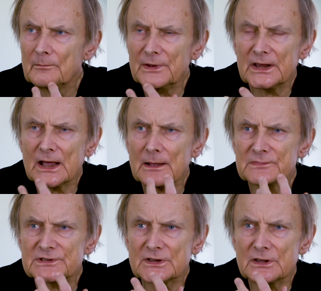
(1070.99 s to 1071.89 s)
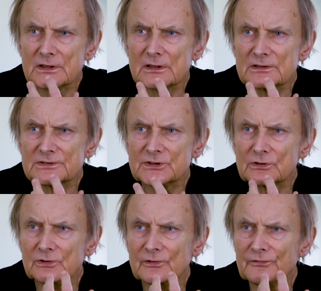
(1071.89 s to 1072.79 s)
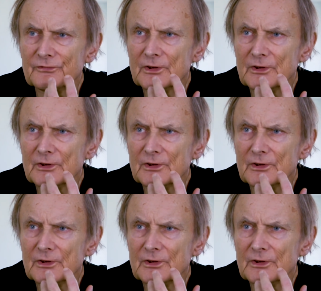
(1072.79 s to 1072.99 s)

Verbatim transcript: becomes sort of